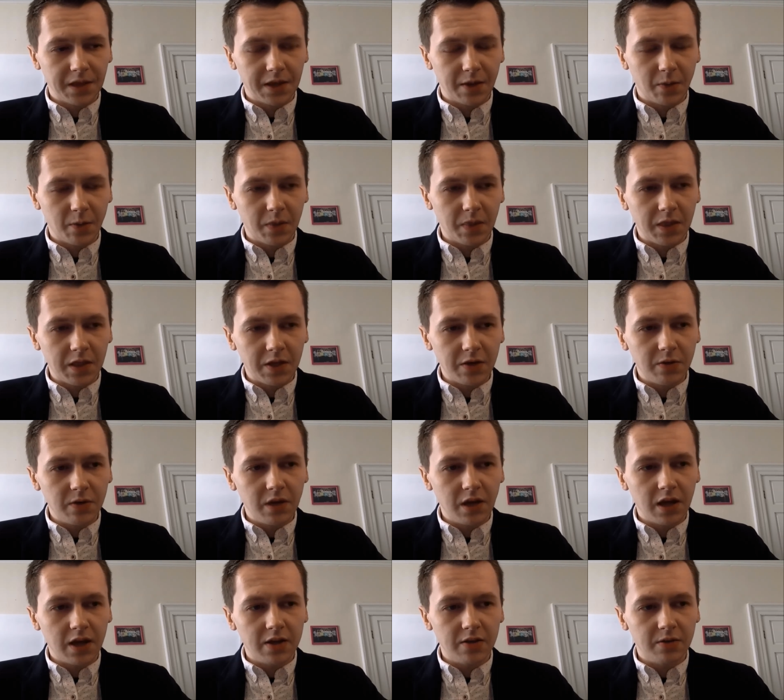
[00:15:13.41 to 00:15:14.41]
when they knew you
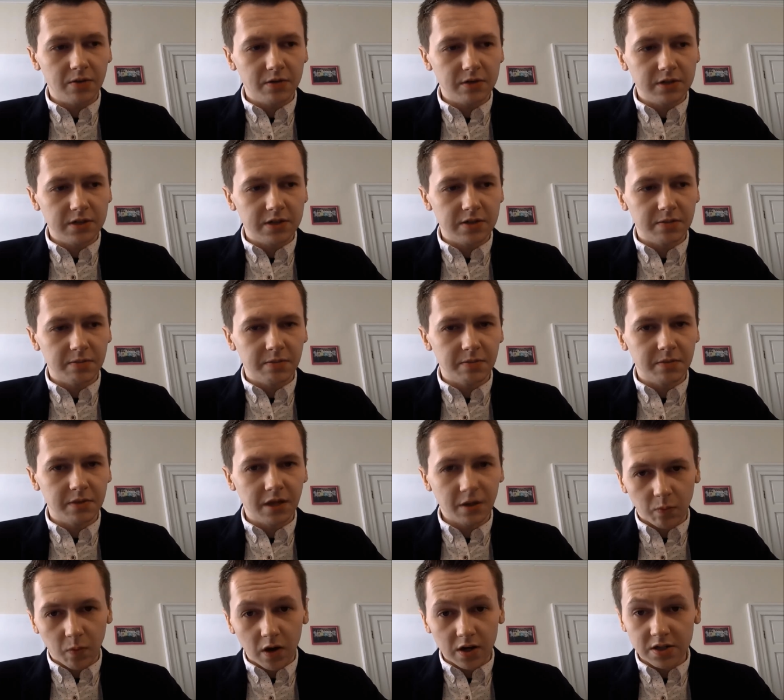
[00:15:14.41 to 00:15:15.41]
had autism,
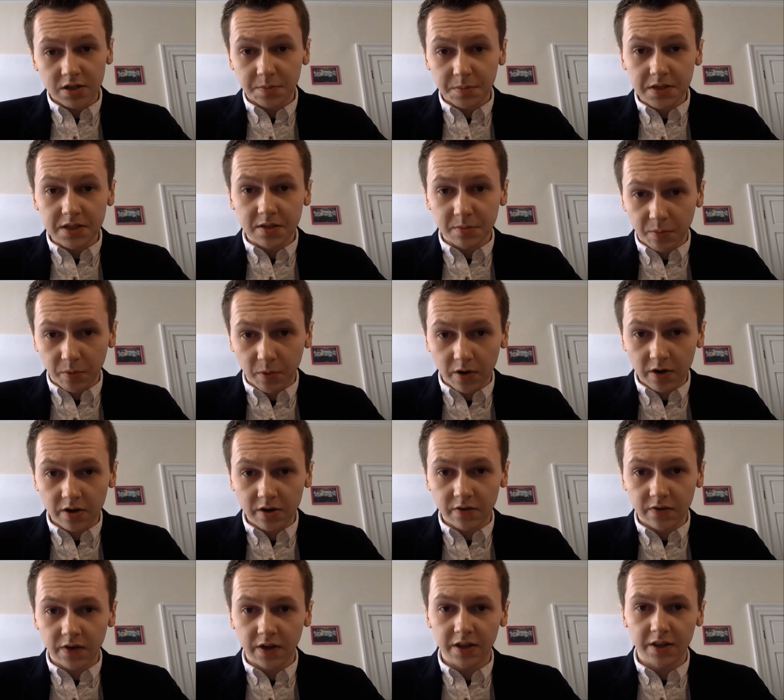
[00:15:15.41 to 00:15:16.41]
they'd want to be
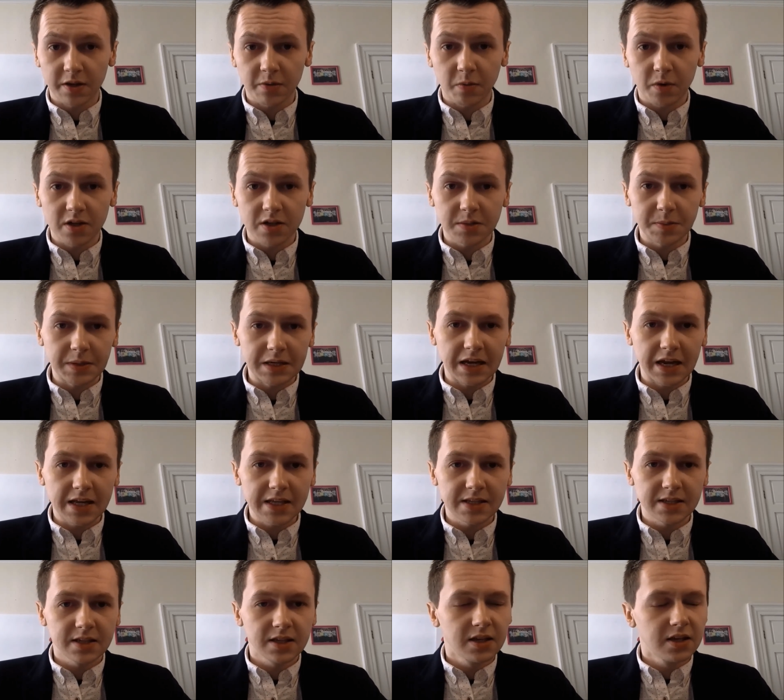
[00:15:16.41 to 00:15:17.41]
supportive and they'd want to be
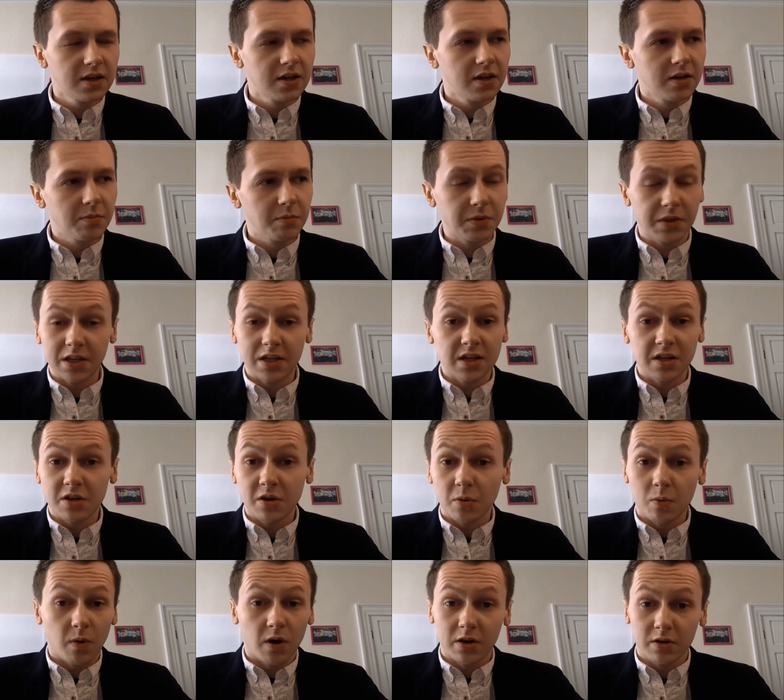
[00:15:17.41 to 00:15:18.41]
nice, but they didn't
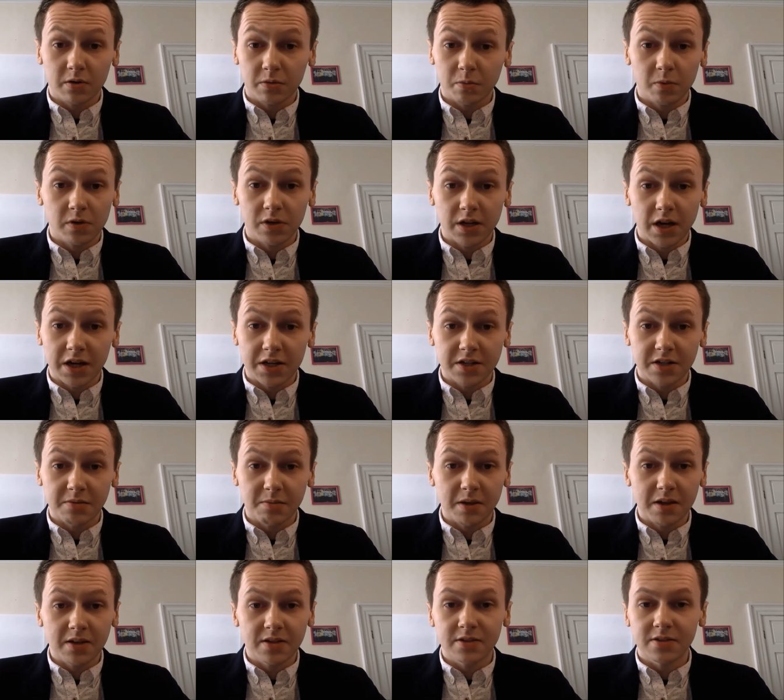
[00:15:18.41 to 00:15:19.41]
know what the word actually
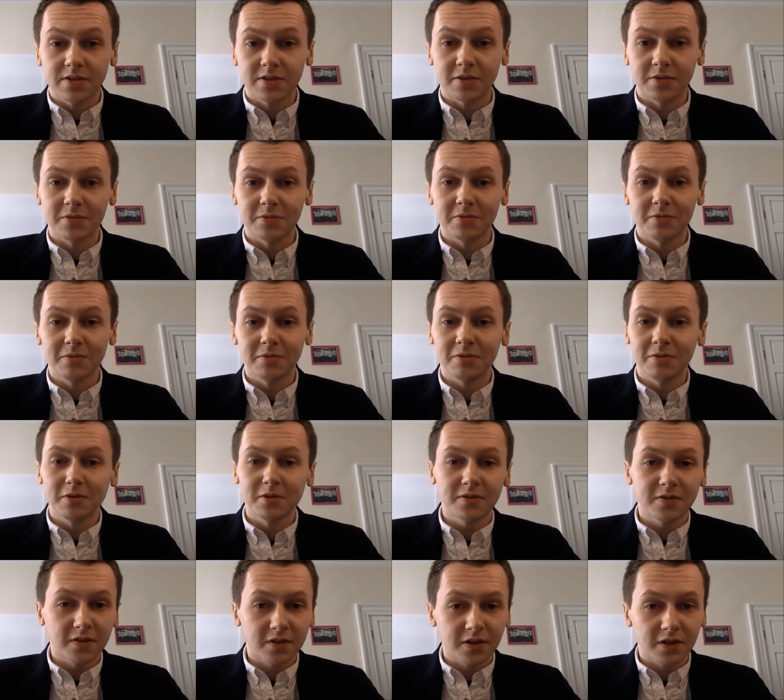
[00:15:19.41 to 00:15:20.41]
meant. So
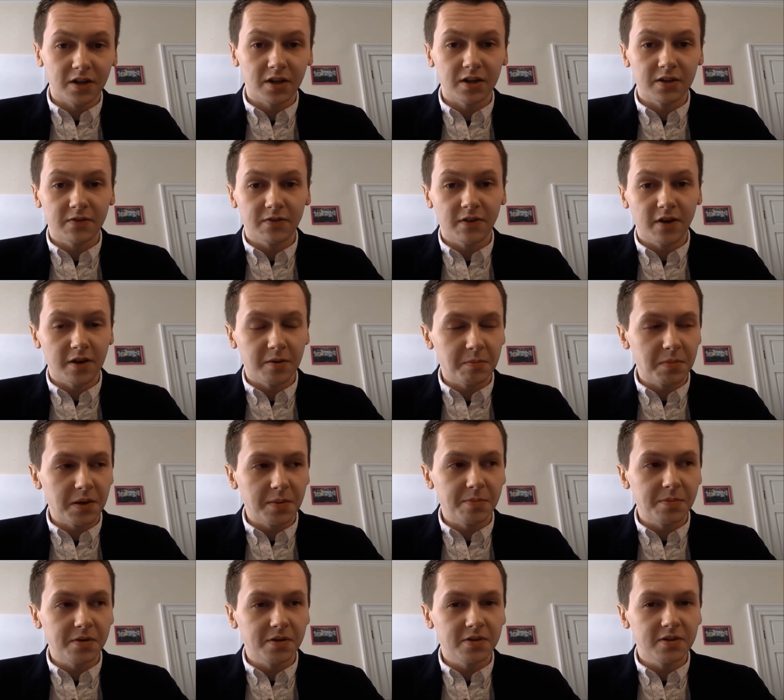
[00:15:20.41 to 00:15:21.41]
suddenly you'd find
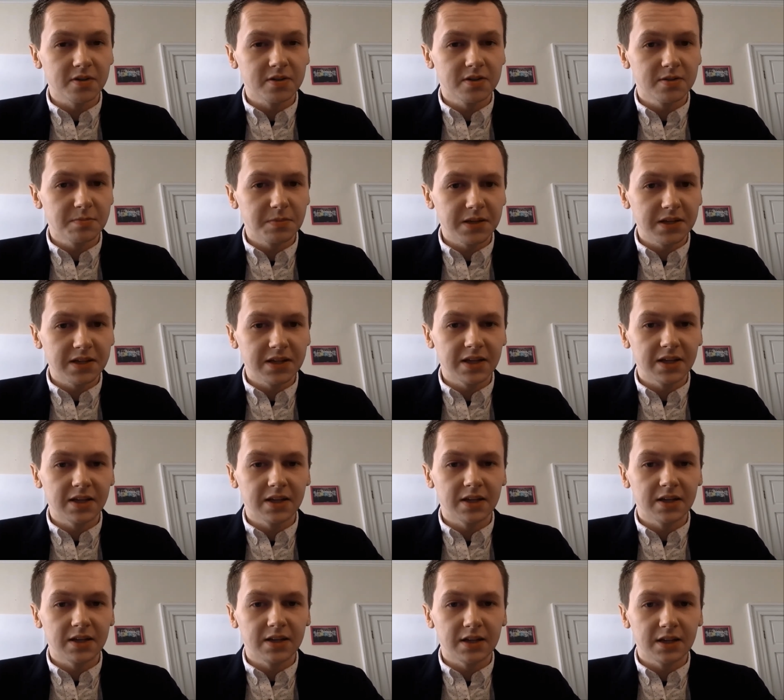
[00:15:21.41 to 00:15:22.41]
people
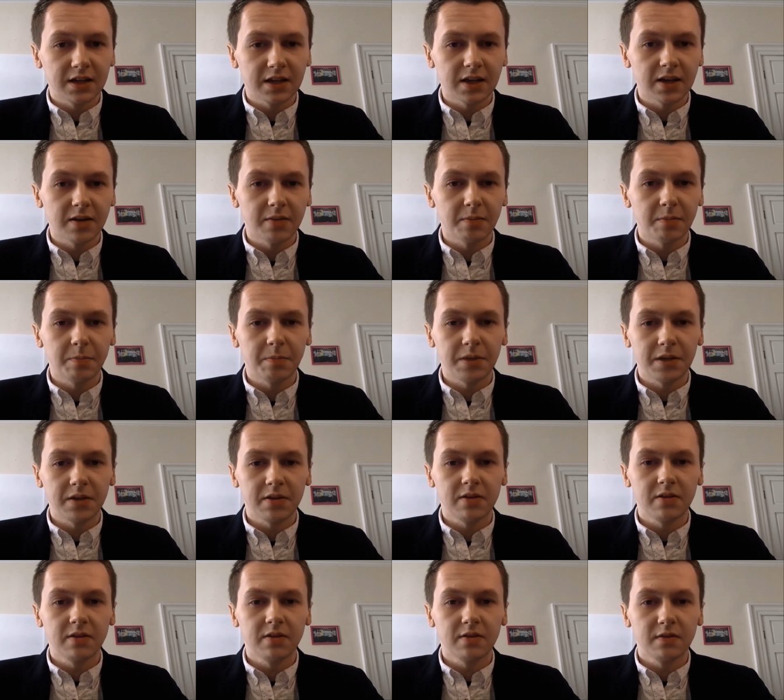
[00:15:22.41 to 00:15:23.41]
speaking a little
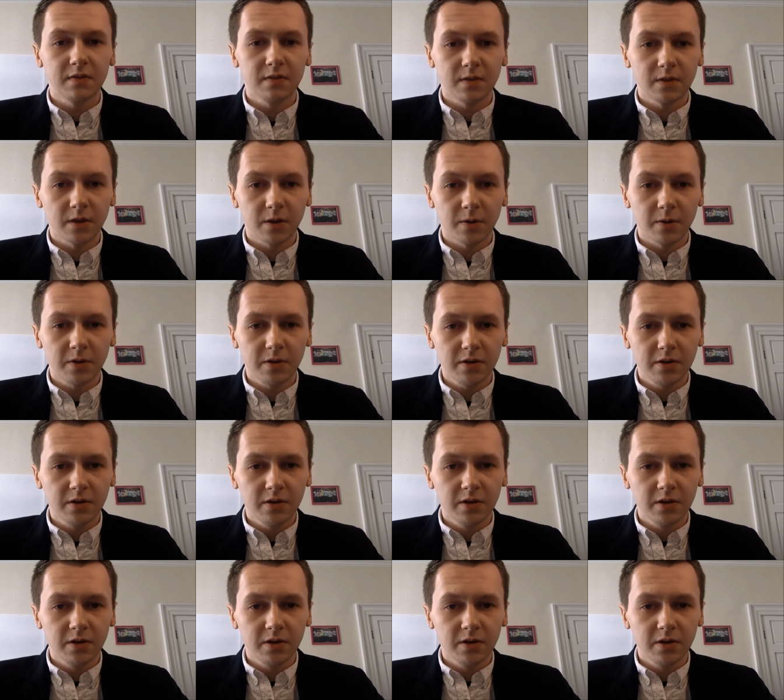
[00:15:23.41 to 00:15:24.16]
bit slower